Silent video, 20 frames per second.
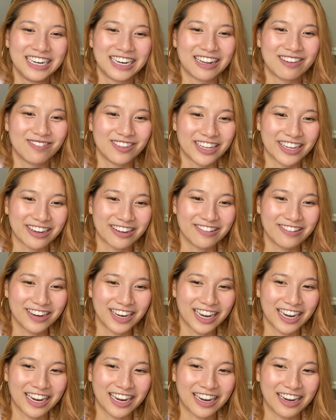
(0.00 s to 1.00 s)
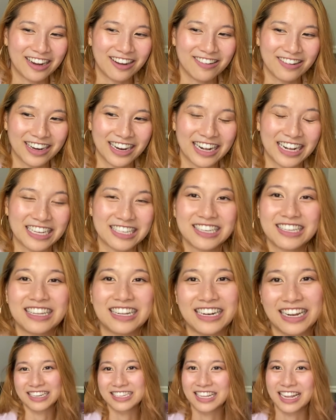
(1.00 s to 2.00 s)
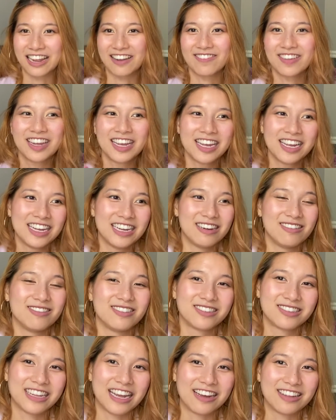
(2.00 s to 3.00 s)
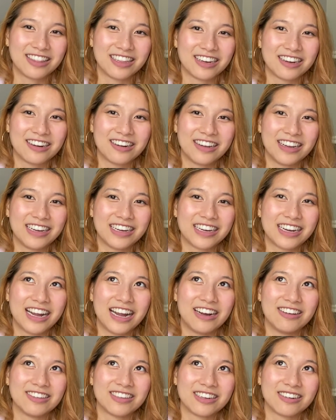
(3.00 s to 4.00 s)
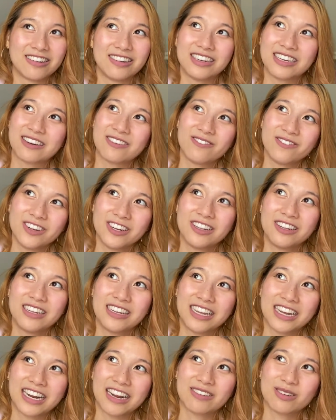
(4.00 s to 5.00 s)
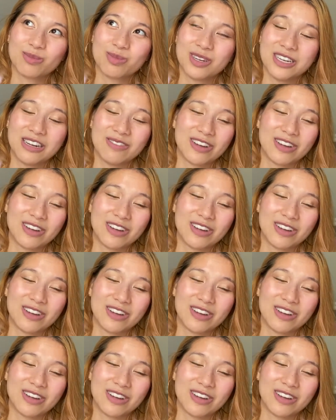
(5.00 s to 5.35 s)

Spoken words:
And I'm like, okay. So the next time he was down there, like I was like, well, I can feel it, like I have to pee.